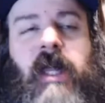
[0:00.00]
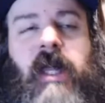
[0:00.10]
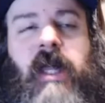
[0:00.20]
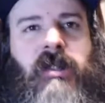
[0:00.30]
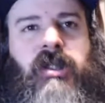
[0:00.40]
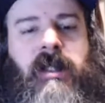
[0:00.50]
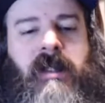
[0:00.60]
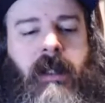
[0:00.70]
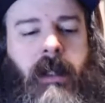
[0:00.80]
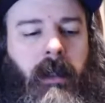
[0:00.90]
that is just
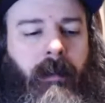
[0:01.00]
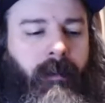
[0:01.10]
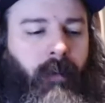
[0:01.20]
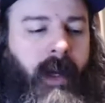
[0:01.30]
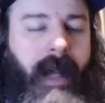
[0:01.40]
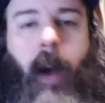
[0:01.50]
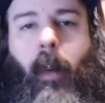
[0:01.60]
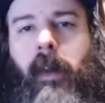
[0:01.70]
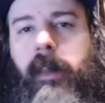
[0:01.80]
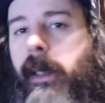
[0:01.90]
right now
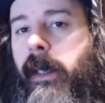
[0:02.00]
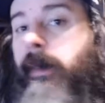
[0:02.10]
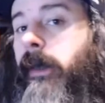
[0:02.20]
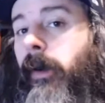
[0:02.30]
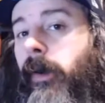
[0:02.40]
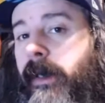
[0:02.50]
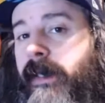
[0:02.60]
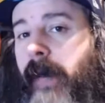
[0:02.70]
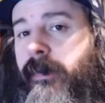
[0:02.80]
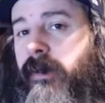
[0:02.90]
we're in the early
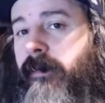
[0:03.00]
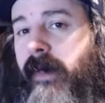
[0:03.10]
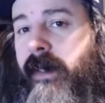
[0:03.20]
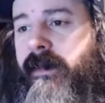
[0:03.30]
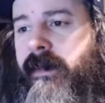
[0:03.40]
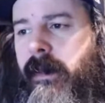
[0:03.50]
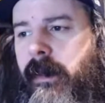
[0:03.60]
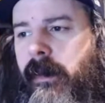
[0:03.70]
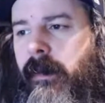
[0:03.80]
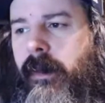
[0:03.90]
adoption phase. Yeah,
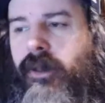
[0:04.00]
and